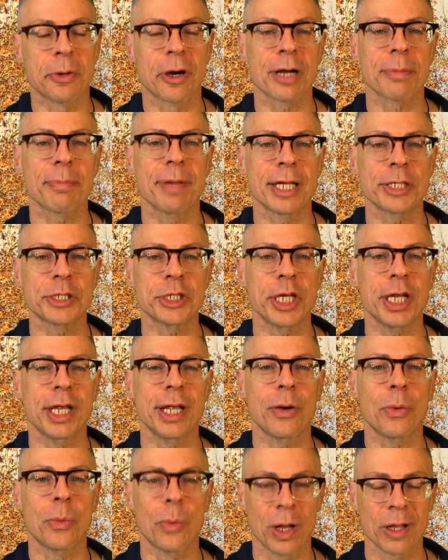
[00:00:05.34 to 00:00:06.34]
Mark
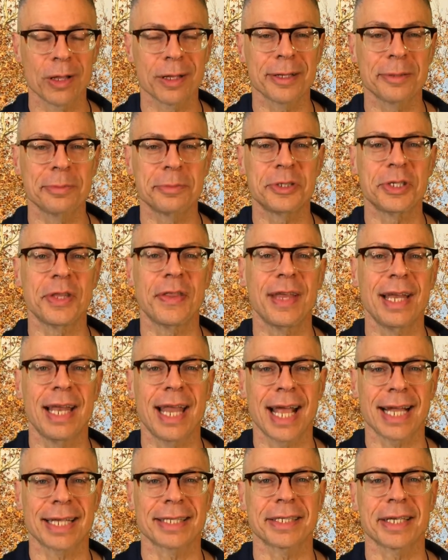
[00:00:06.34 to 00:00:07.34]
Pesci. Welcome to the
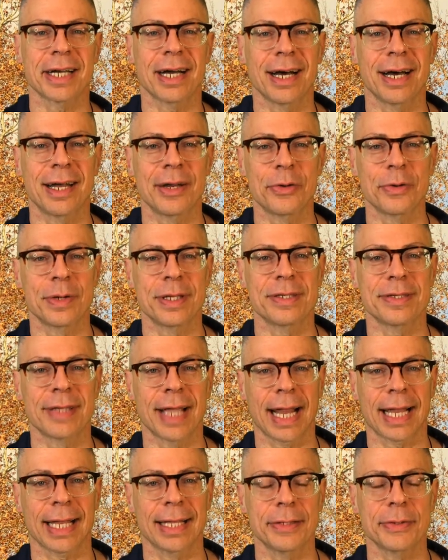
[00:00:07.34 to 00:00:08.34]
next 100
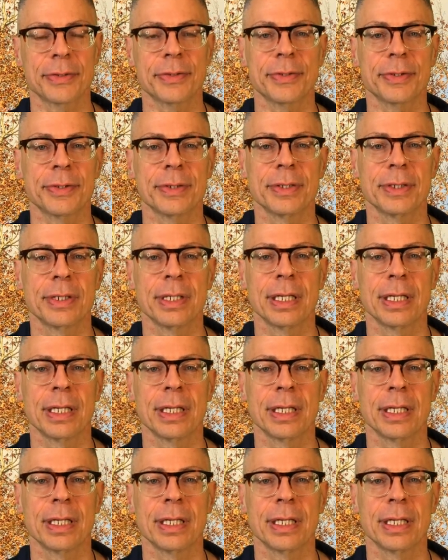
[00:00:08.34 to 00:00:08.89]
seconds.